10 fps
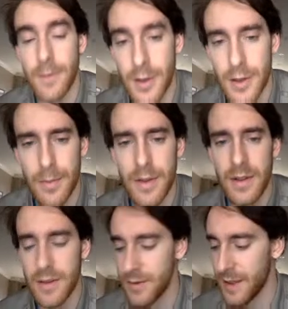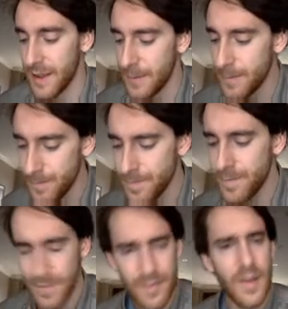verb, right?
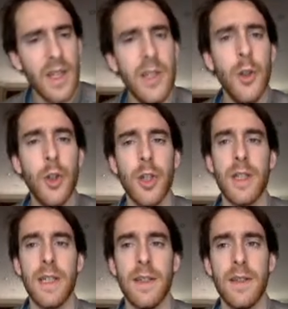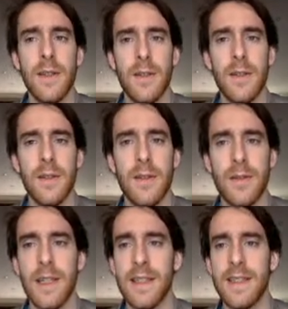Usually,
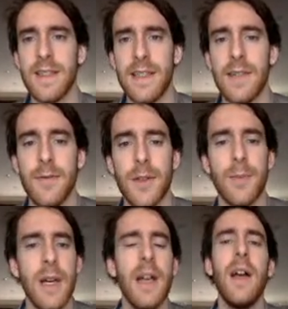right? It's a state verb.